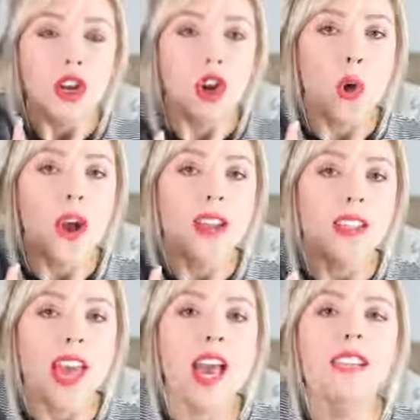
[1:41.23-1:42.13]
noise
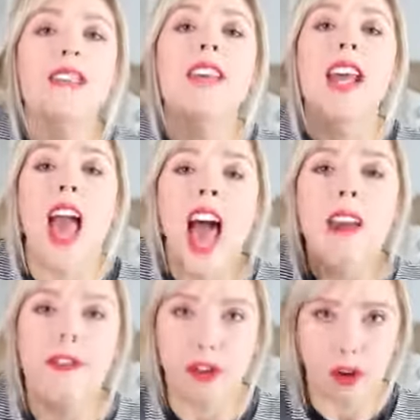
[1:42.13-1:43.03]
canceling
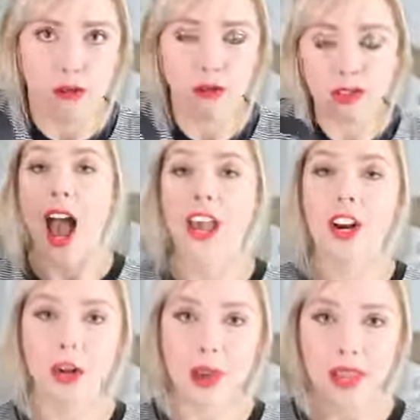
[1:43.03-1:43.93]
headphones. I had
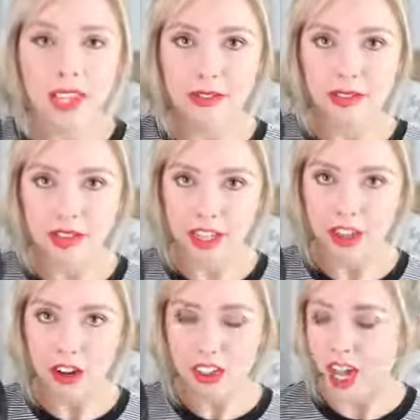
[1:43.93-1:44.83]
heard about these for a
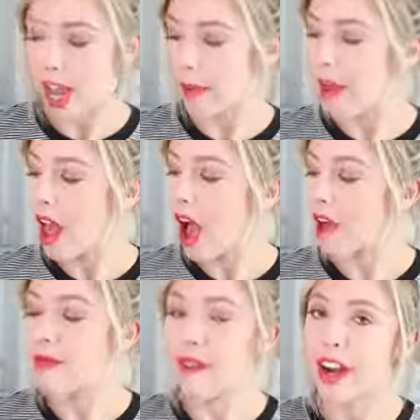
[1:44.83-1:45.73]
very long time.
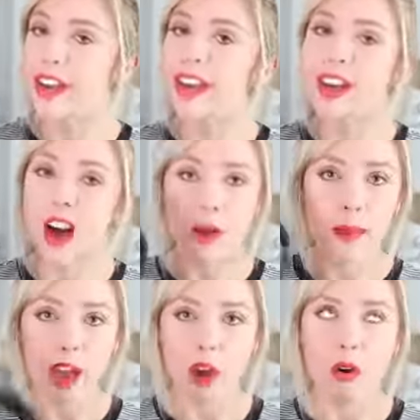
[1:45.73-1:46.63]
I finally got
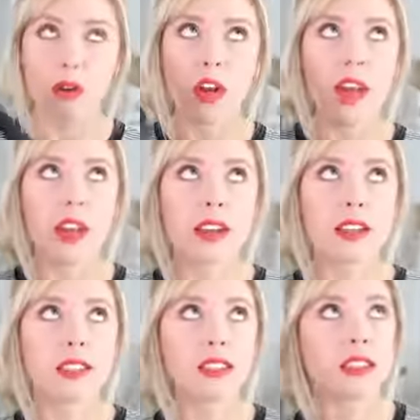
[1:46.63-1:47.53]
my own
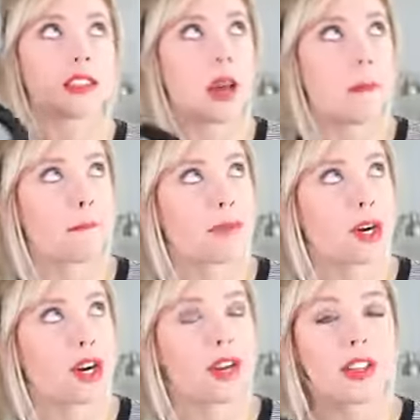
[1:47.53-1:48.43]
in
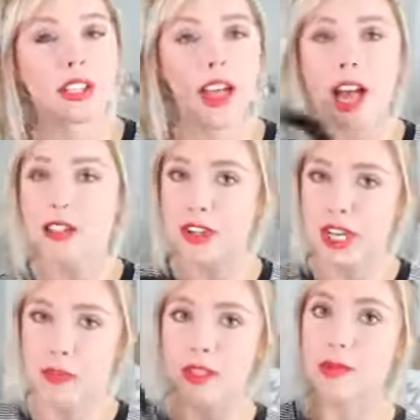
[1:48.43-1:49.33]
December, this last
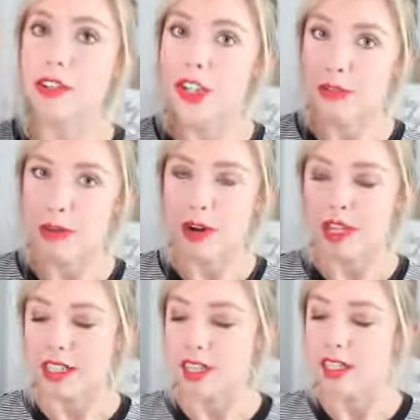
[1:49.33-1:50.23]
Christmas. It was a Christmas
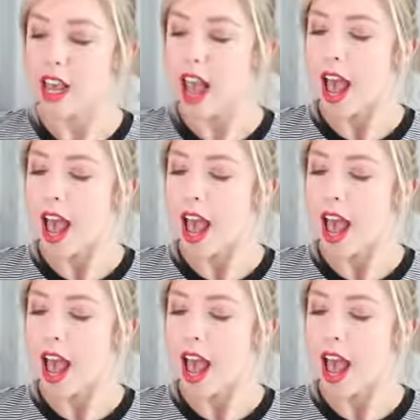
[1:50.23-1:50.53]
present,